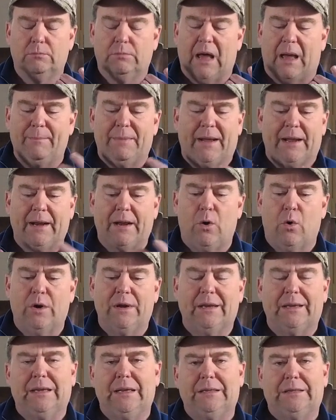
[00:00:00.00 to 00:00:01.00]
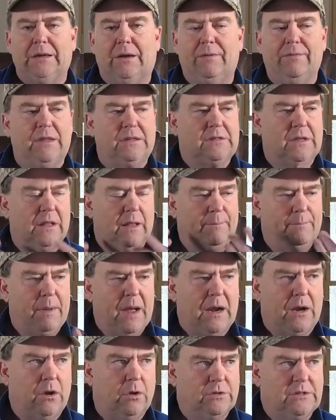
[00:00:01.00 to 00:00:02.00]
I'm not going to go into detail this. Glenn
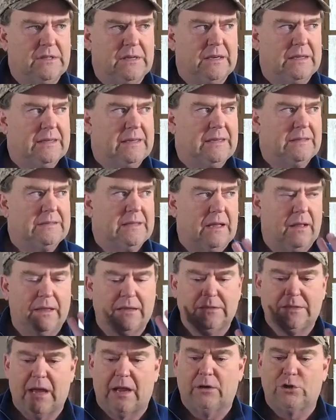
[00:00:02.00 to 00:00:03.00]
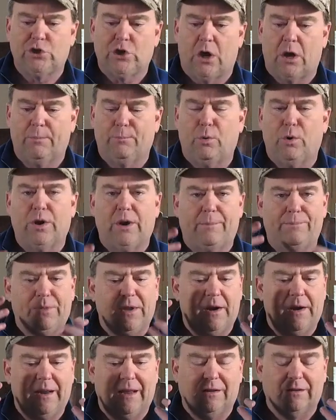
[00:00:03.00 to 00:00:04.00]
Beck goes into detail. He's got a chalkboard up
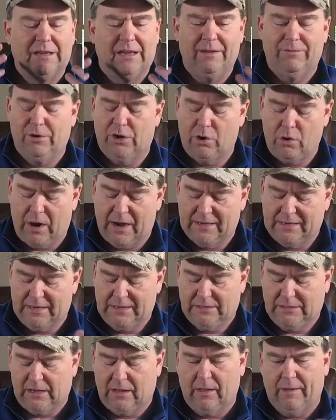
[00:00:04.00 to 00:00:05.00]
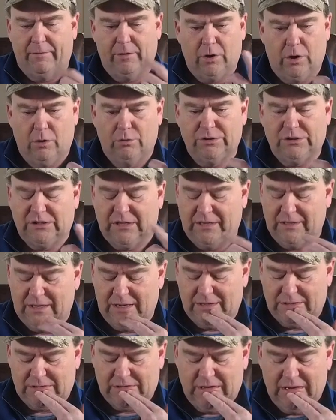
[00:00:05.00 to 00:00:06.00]
there. He'll give you great detail of it. Go see
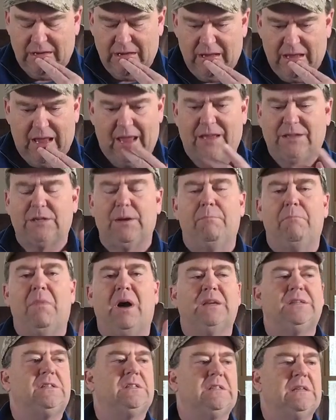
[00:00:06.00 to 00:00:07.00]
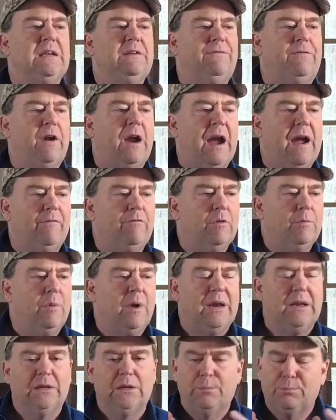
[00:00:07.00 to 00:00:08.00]
this. It's a must see for
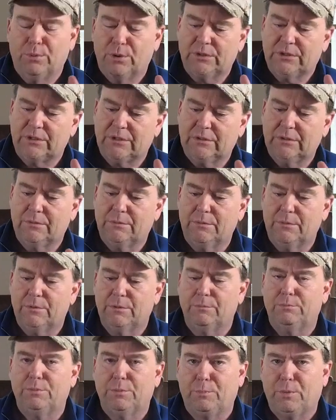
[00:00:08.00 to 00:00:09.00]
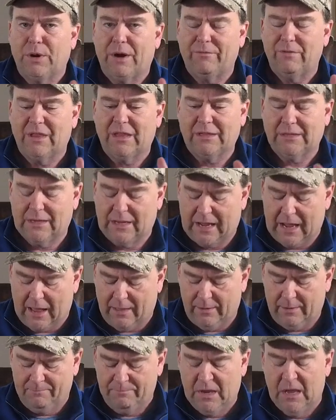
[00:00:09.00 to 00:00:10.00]
everybody to put to put everything
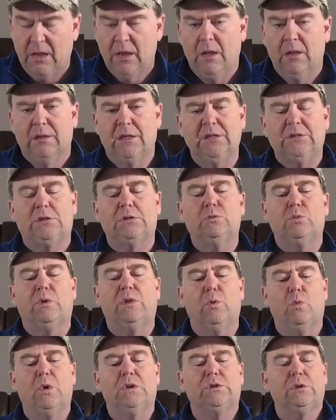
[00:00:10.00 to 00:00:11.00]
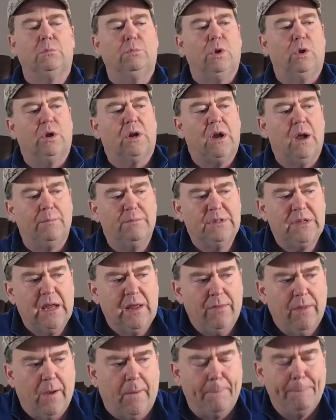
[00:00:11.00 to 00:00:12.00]
together. This is where the whistleblower comes
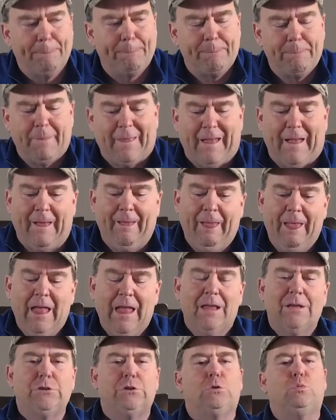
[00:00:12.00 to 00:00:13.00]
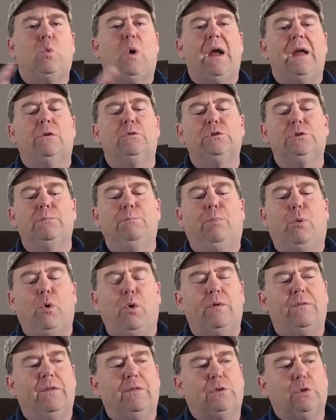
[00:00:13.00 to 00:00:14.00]
in, though. Okay, this is why it was
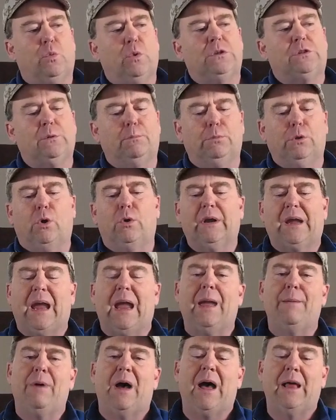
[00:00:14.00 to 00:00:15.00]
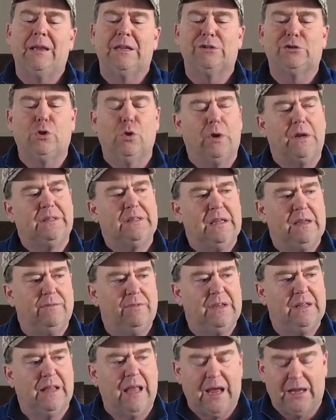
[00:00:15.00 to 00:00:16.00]
important that the whistleblower came on his Glory
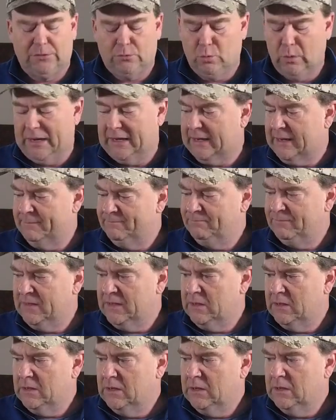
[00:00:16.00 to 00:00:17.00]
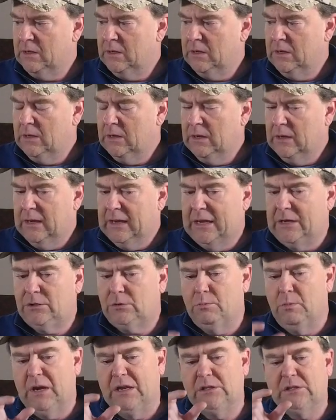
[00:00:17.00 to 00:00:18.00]
TV last week.
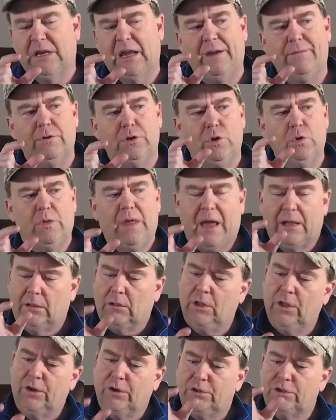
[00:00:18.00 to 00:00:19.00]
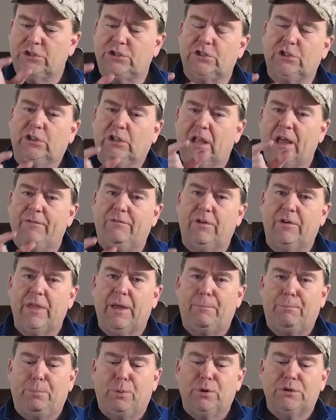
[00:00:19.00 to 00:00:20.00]
He's, he's giving you that little sliver
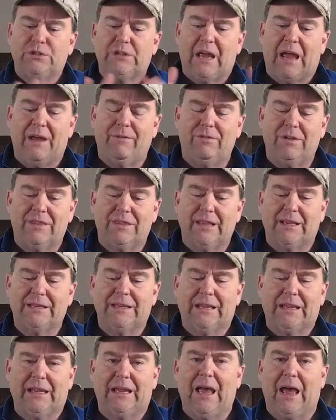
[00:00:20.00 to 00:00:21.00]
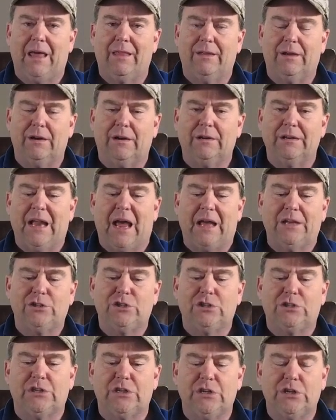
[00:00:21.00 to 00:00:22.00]
that puts everything together, not
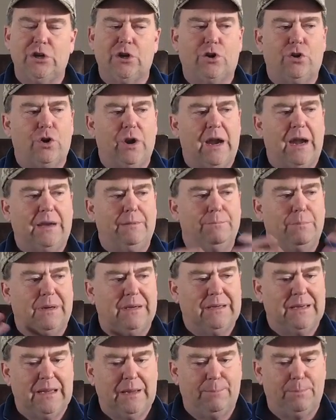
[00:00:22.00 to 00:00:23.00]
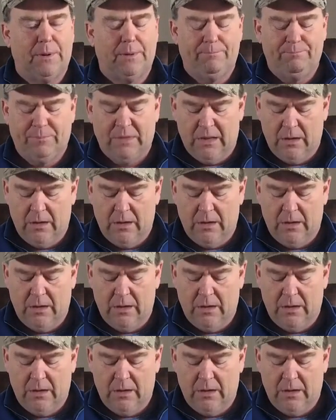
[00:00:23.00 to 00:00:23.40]
just in Ukraine, but deeper.